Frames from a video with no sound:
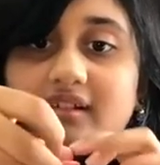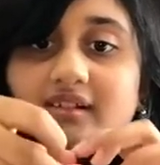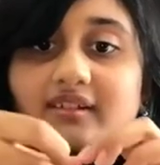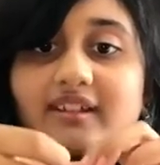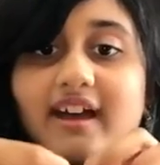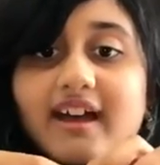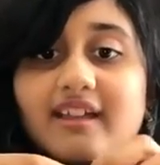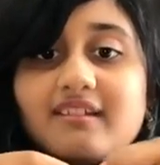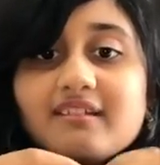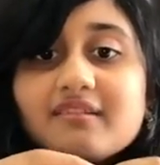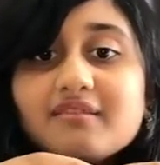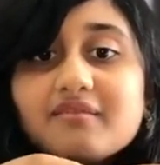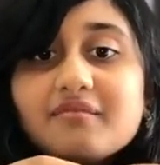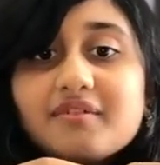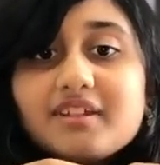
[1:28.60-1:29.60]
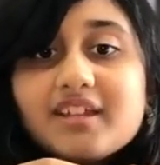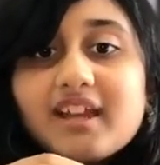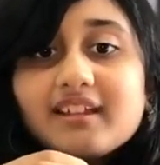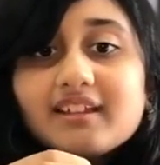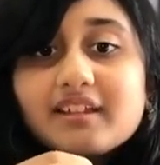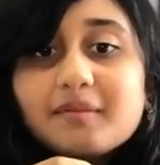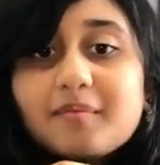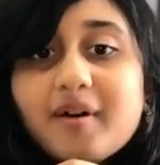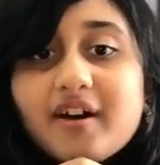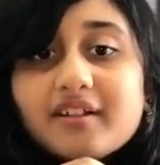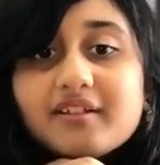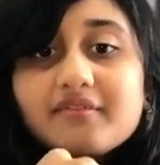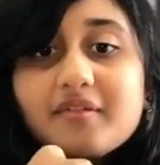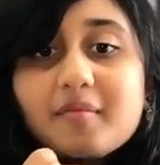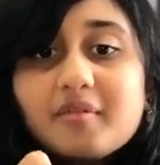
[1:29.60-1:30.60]
Then we take this part
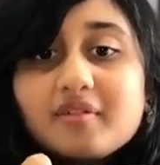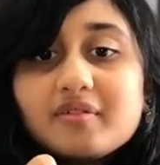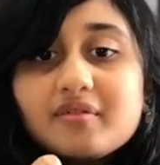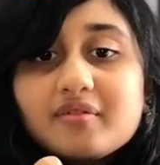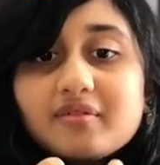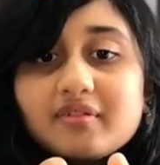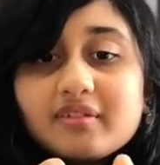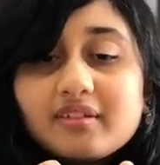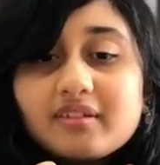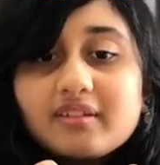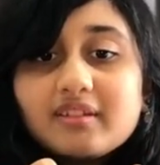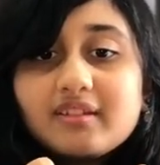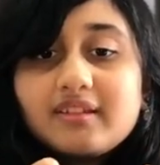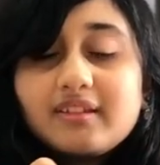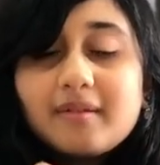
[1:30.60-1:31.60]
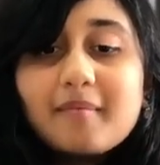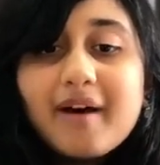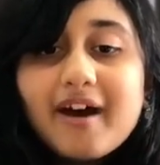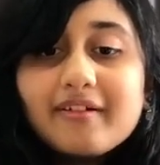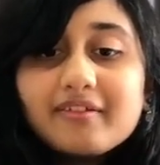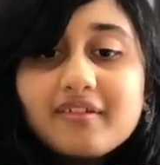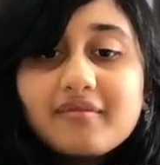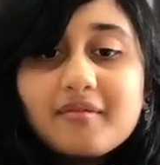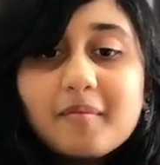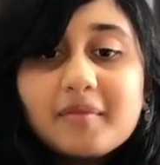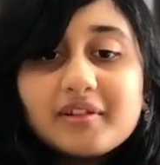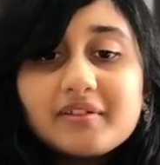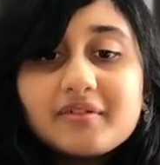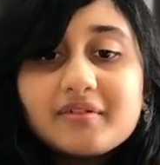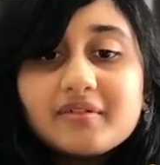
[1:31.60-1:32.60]
of the balloon, the mouth of the
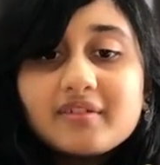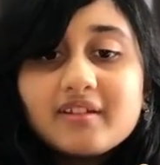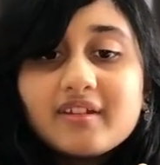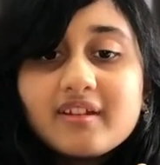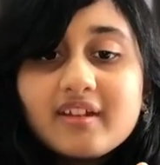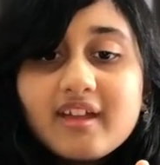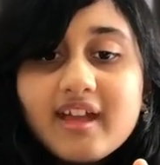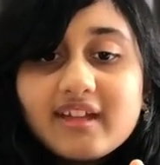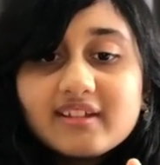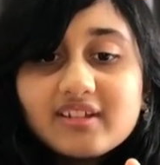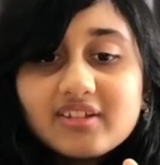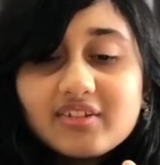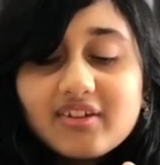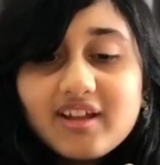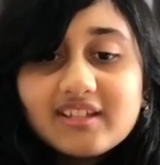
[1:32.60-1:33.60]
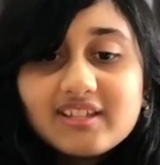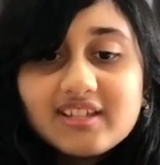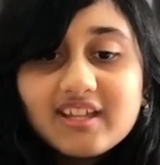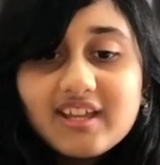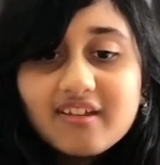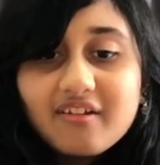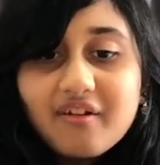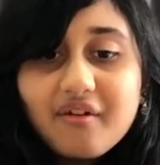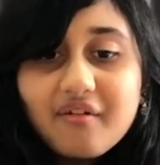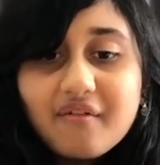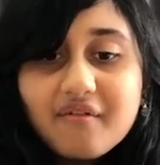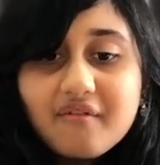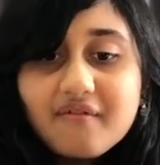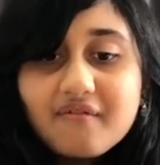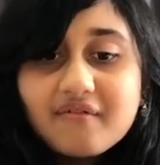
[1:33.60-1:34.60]
balloon, and stretch it
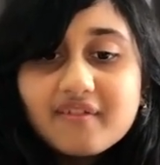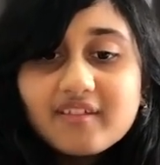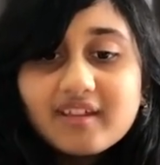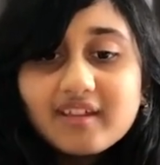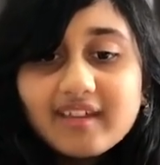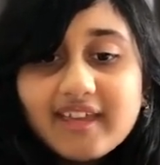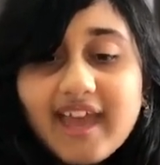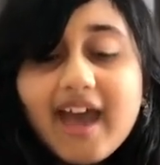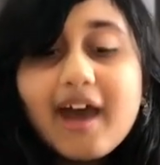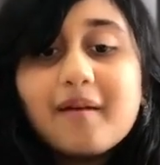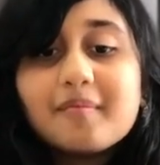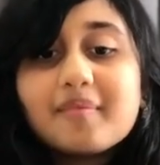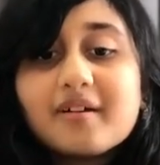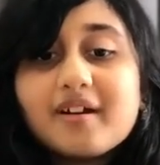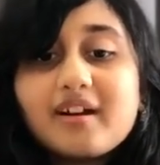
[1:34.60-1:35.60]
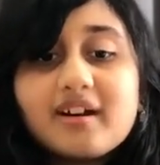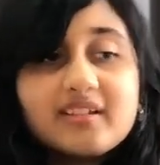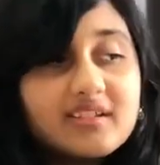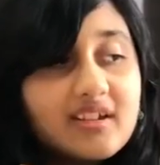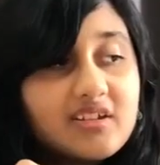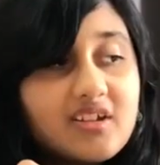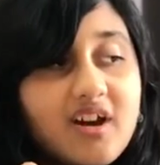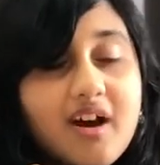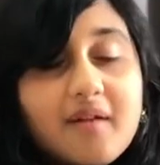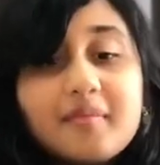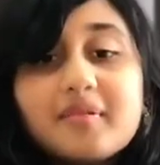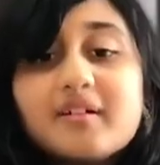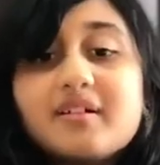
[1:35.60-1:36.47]
over the cap at the top,